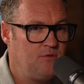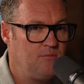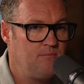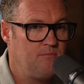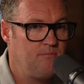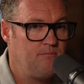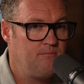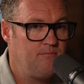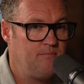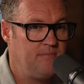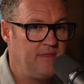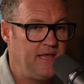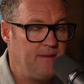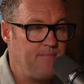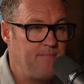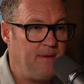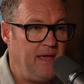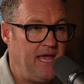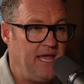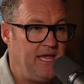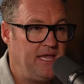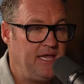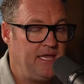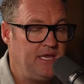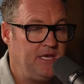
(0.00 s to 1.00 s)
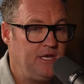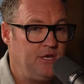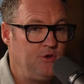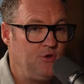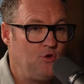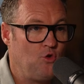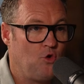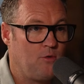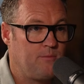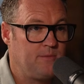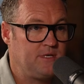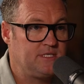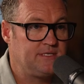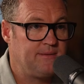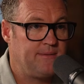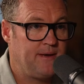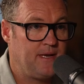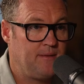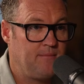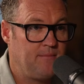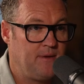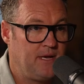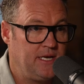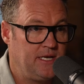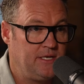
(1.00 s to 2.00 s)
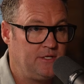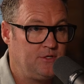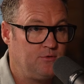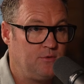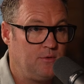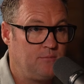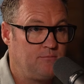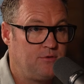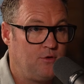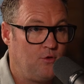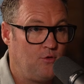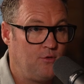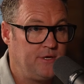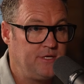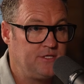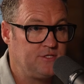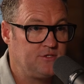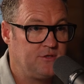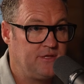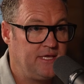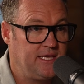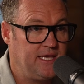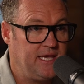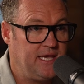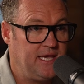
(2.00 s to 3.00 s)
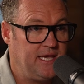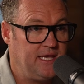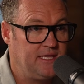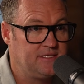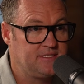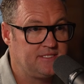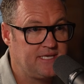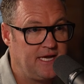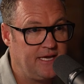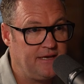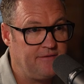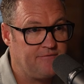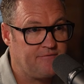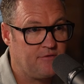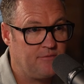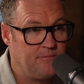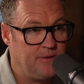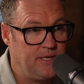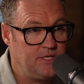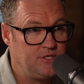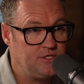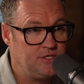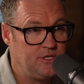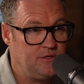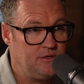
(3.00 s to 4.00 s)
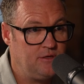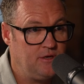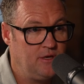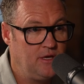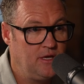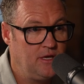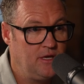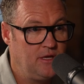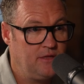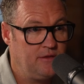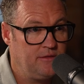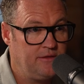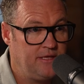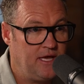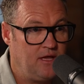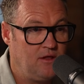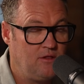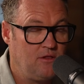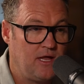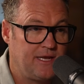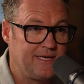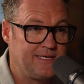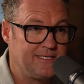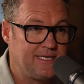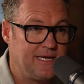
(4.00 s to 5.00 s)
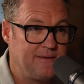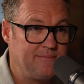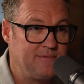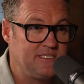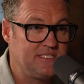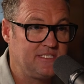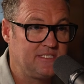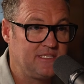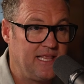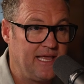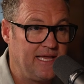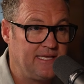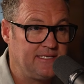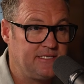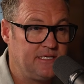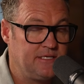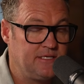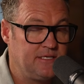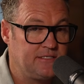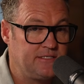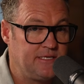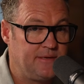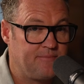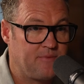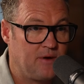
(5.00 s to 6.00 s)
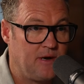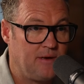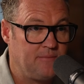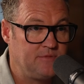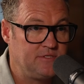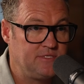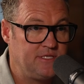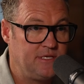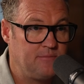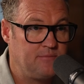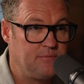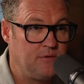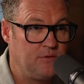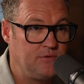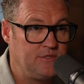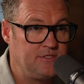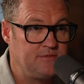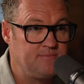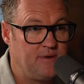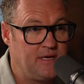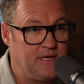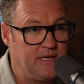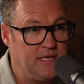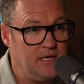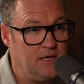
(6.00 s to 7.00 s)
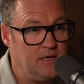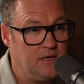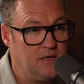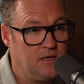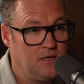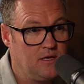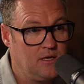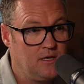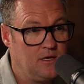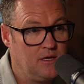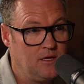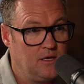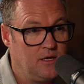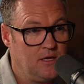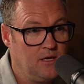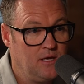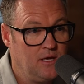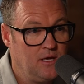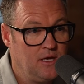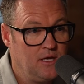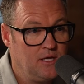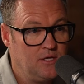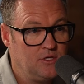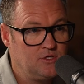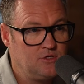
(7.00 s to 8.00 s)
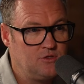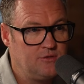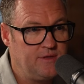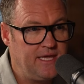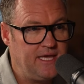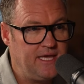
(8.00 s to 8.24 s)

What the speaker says: they pay an enormous amount of money to employees. So they get inside information that a lot of time is slanted because they promise the employees money. So